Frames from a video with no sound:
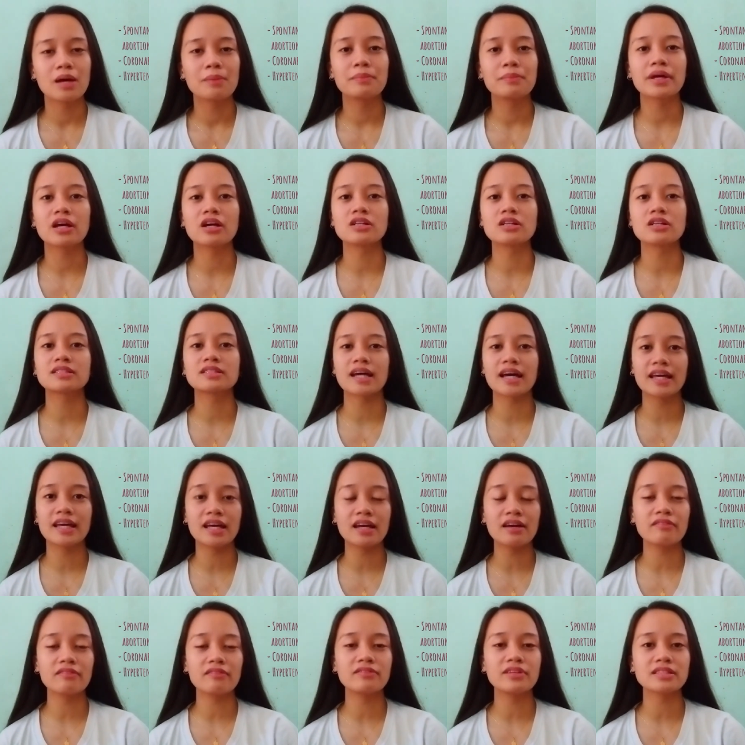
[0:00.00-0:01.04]
because I
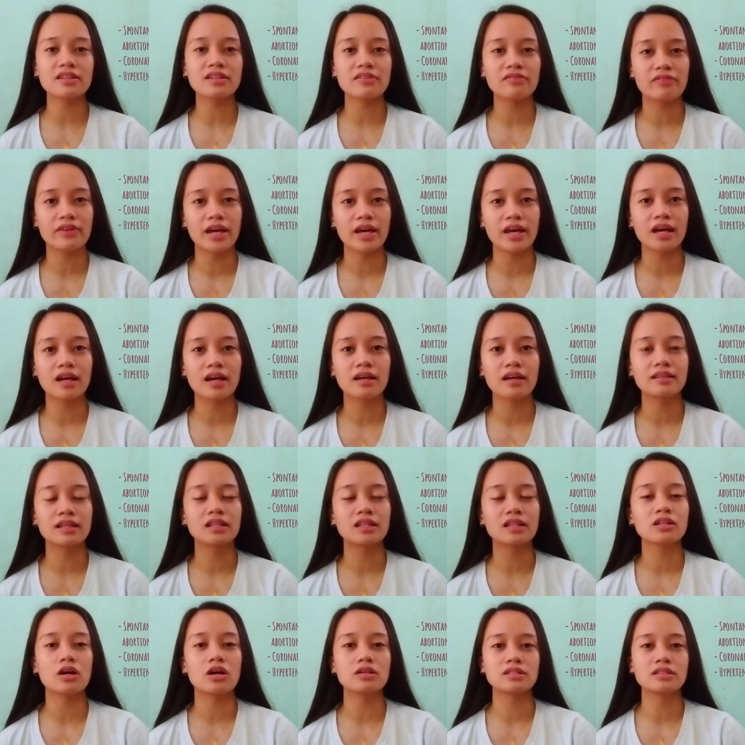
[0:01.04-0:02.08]
have this effect
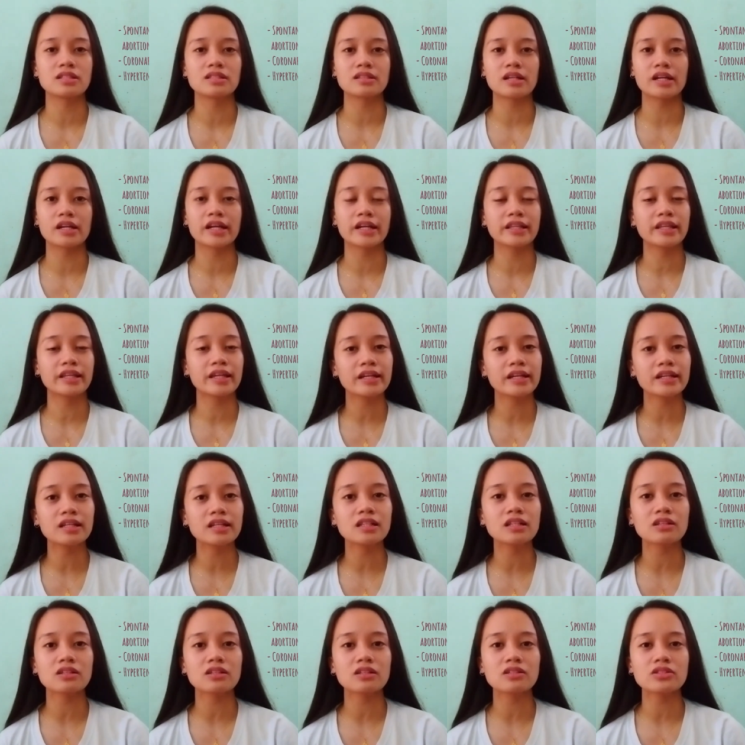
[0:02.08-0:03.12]
that causes
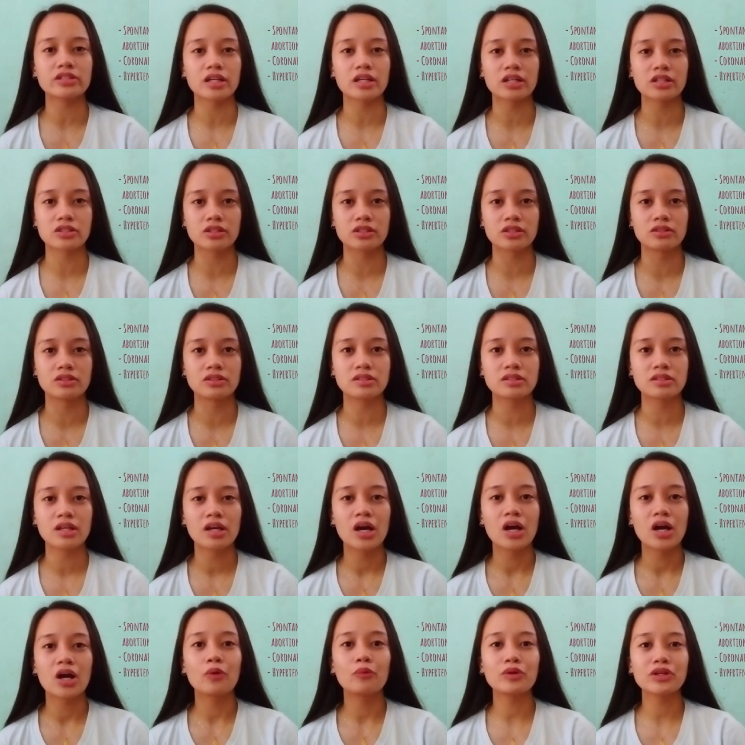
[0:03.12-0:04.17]
arterial contractions
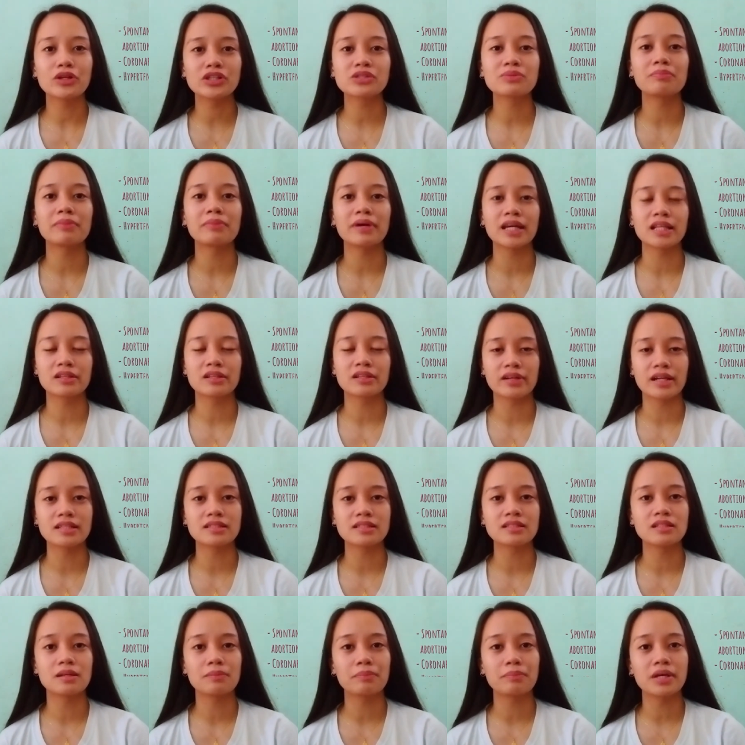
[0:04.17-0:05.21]
which might
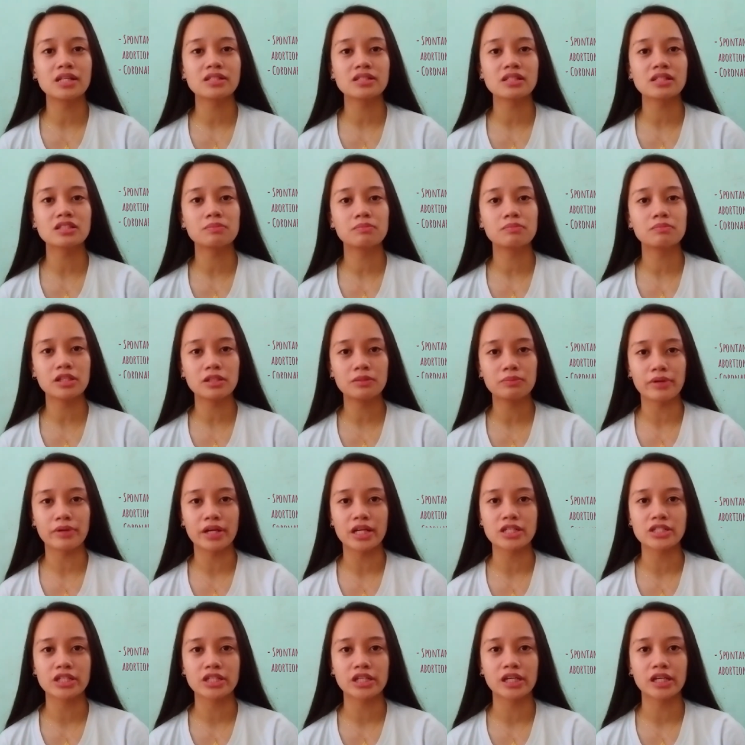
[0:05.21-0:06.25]
raise the patient's blood
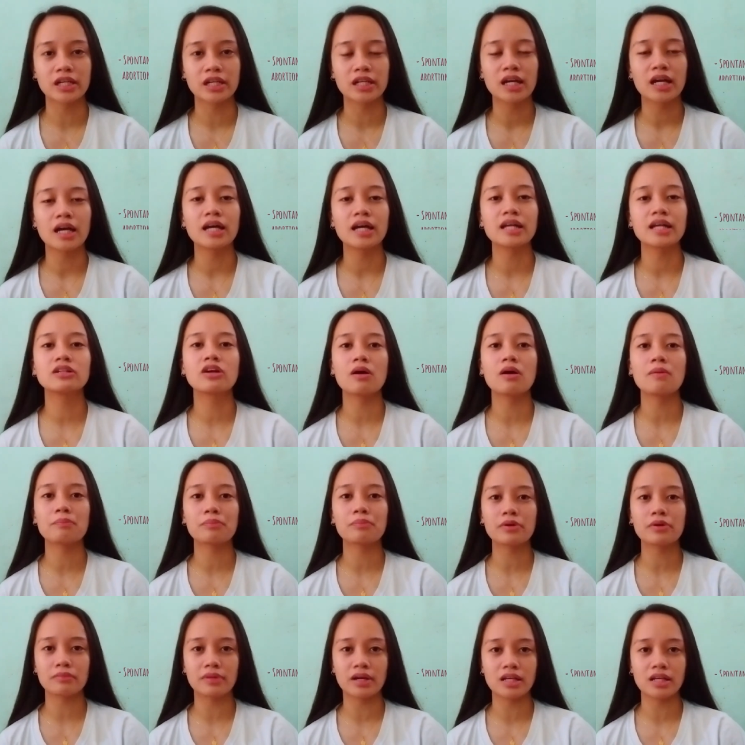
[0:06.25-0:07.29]
pressure and
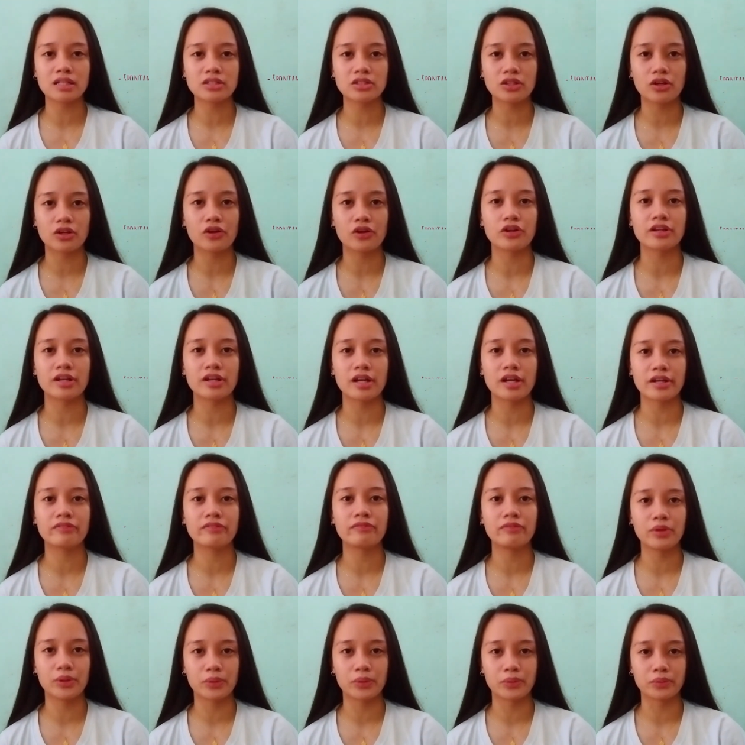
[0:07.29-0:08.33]
compromise coronary
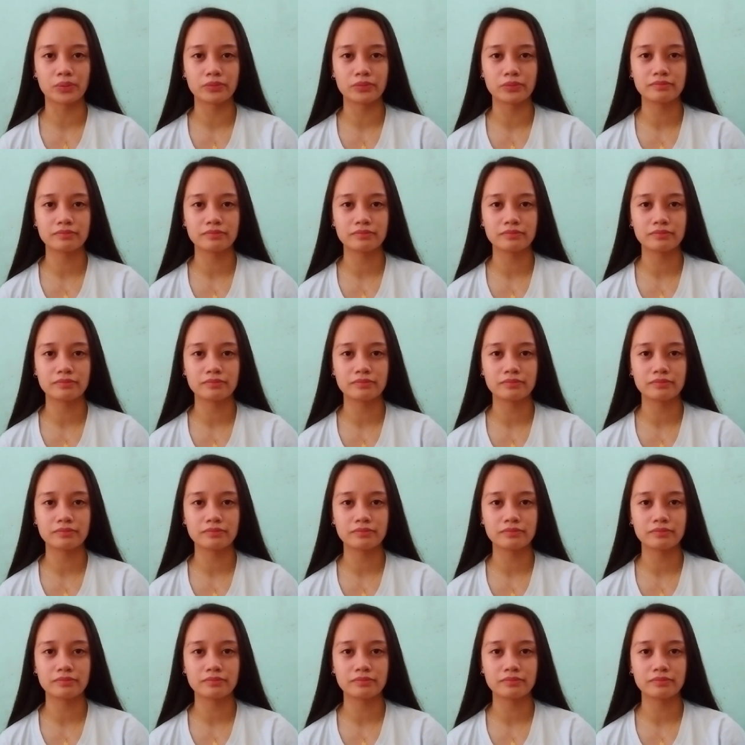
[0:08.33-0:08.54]
flow.